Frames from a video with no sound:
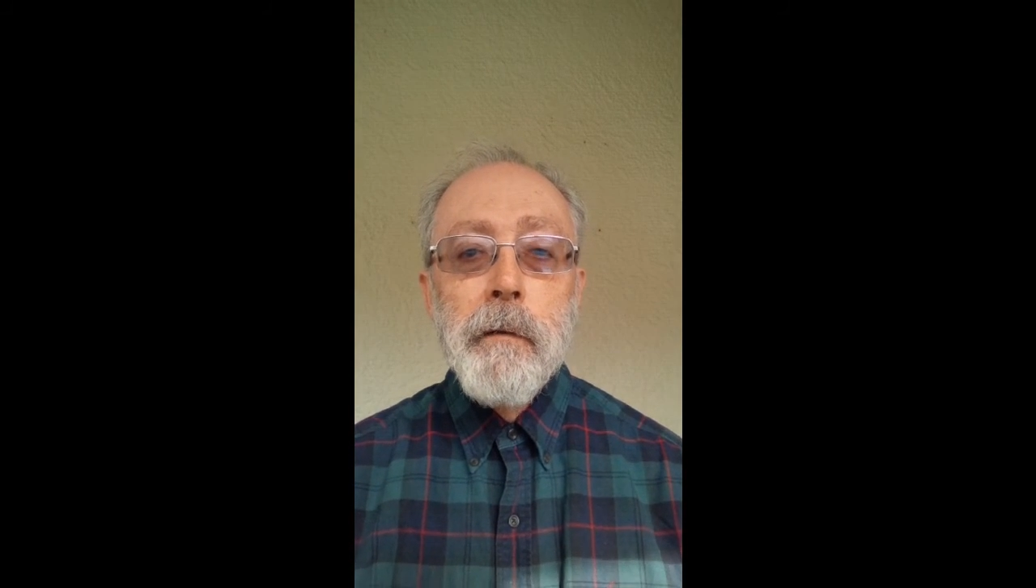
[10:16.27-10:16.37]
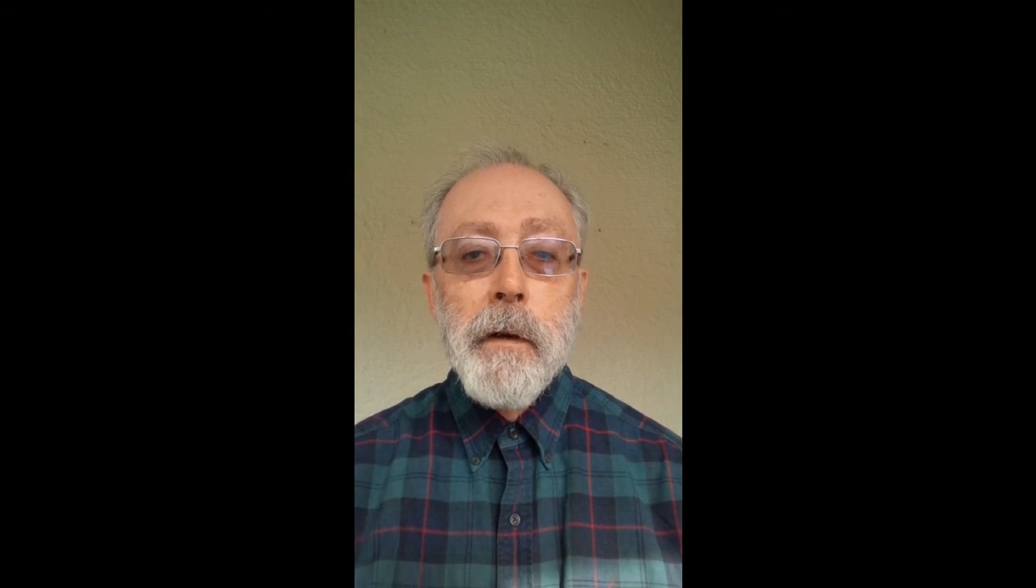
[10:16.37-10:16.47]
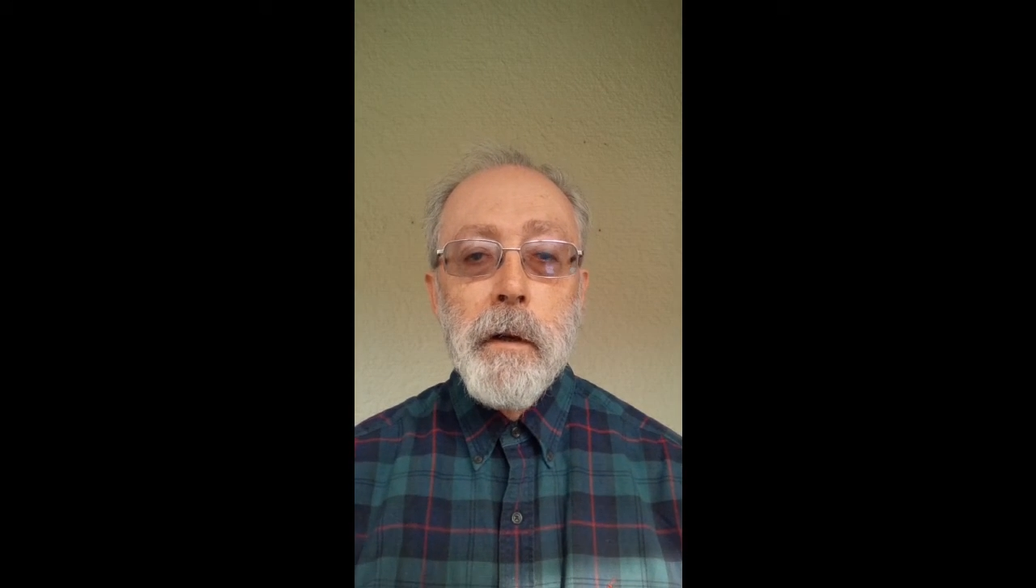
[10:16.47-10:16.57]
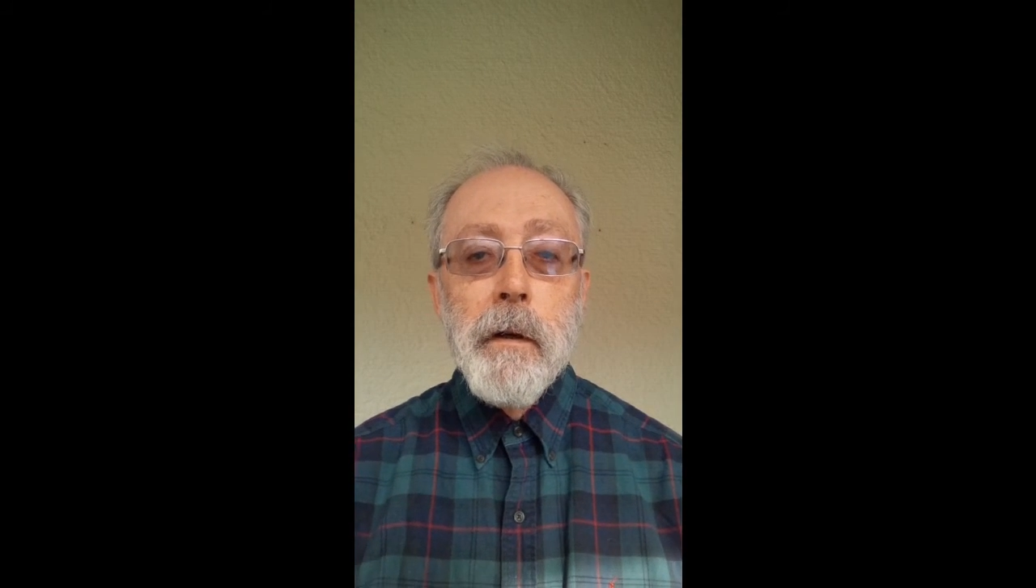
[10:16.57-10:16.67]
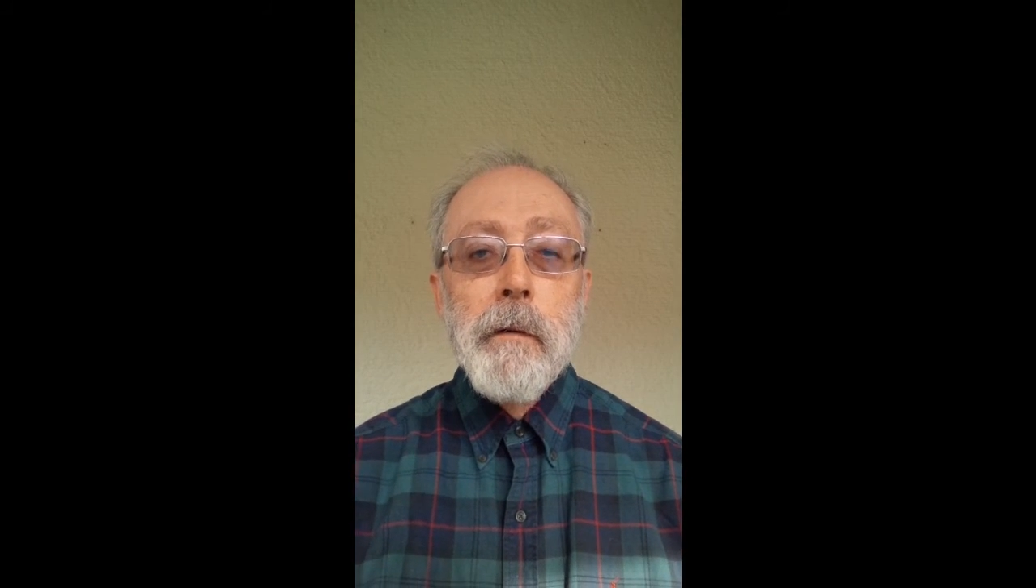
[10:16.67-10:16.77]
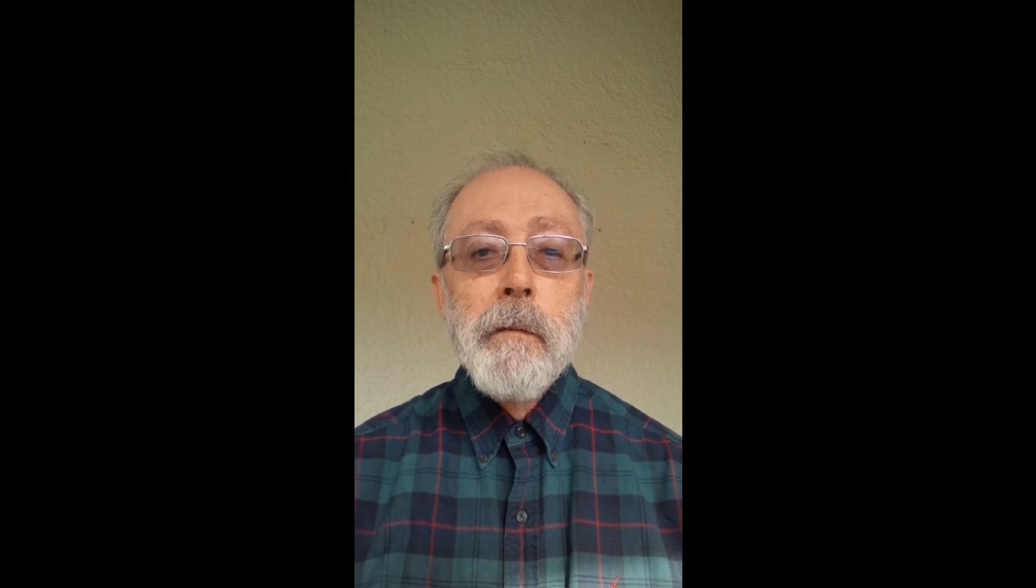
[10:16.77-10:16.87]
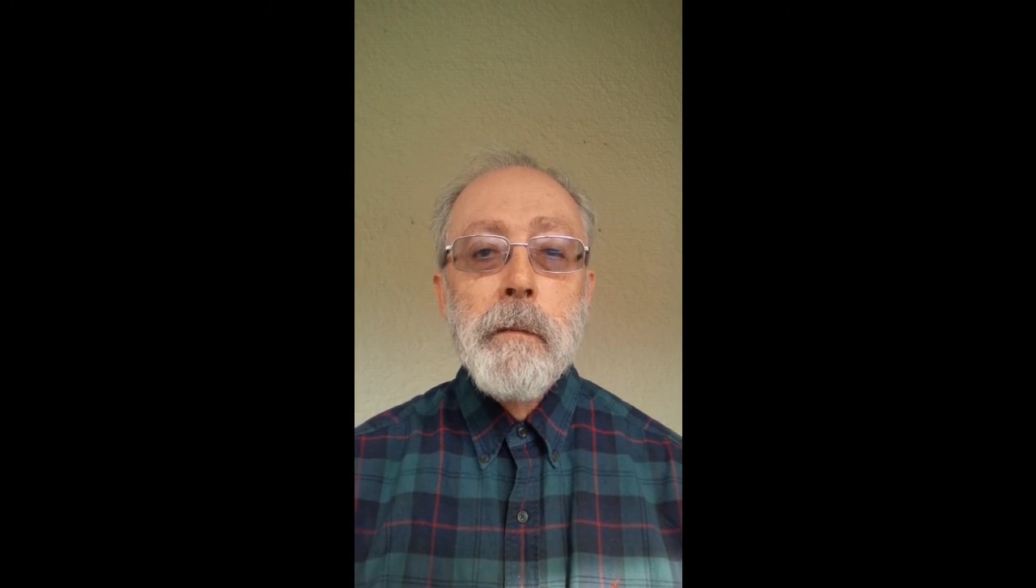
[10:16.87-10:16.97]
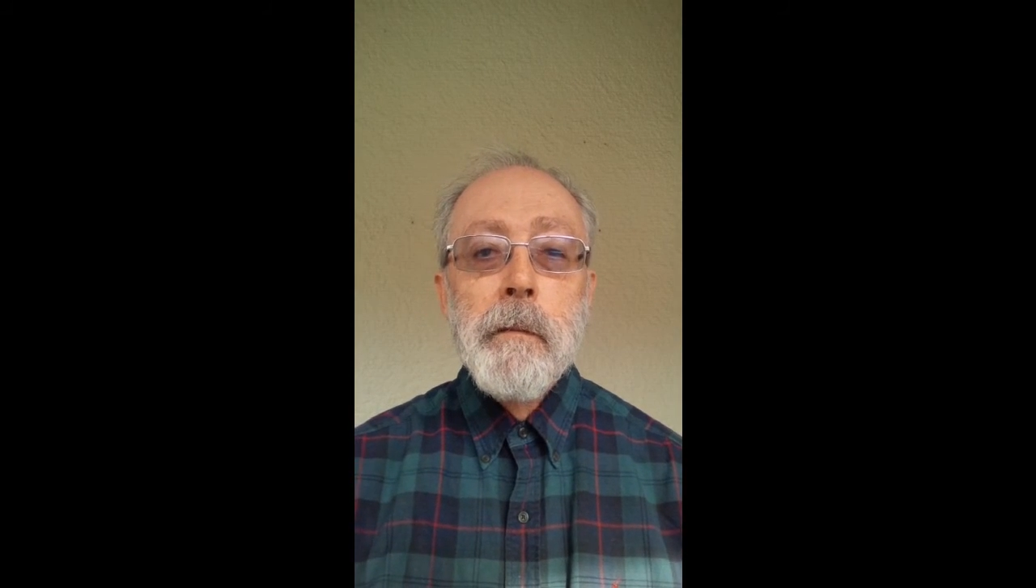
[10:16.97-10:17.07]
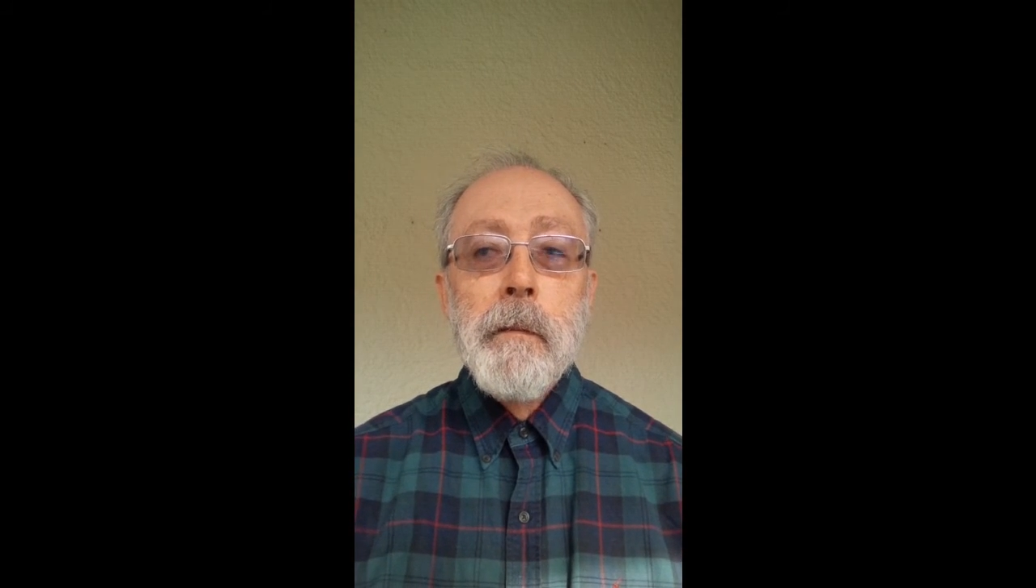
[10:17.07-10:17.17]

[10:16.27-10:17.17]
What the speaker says: a video